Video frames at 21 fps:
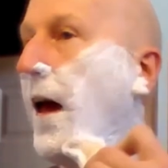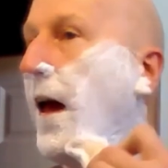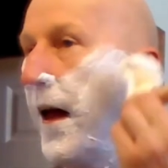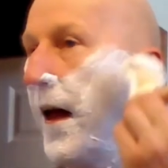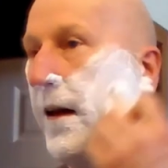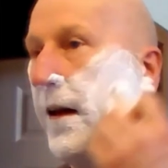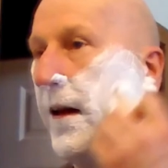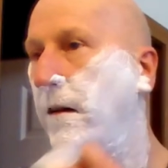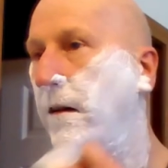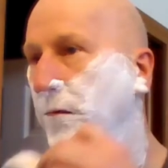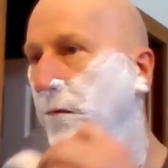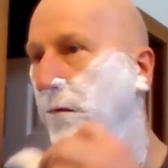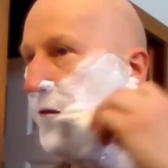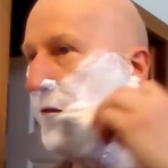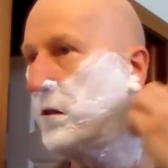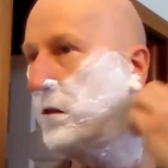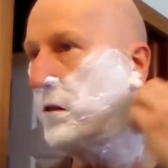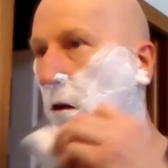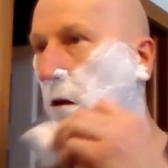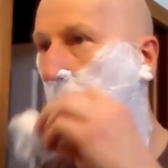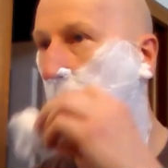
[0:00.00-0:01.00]
And
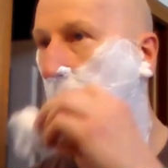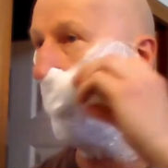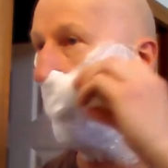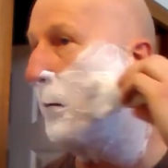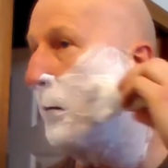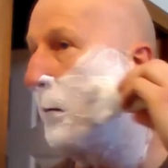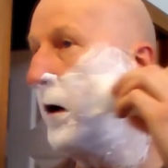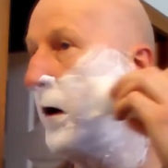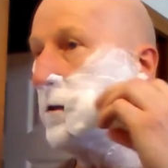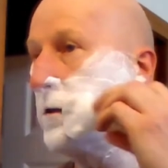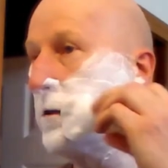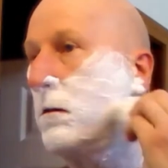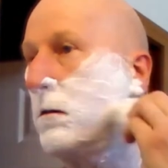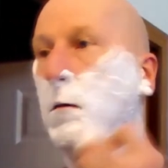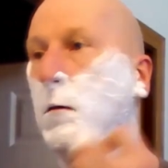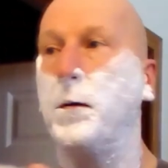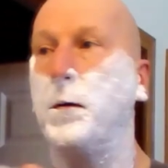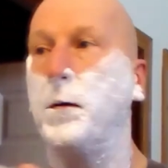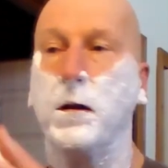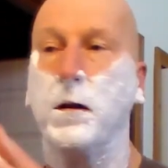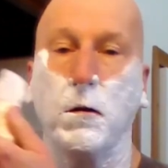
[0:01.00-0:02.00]
just loading the brush a
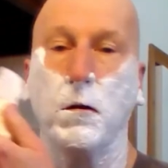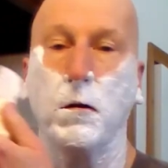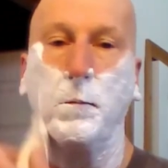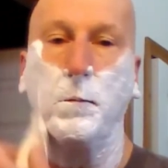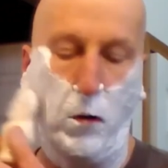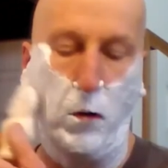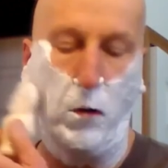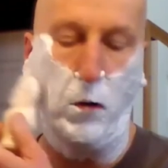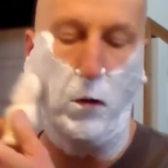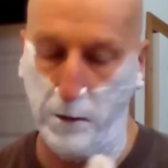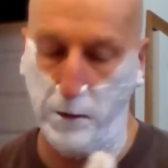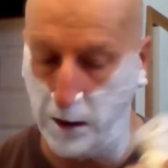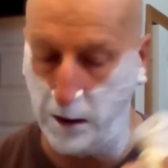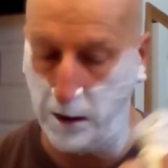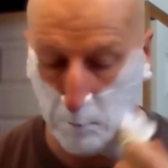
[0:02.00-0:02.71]
little bit of water,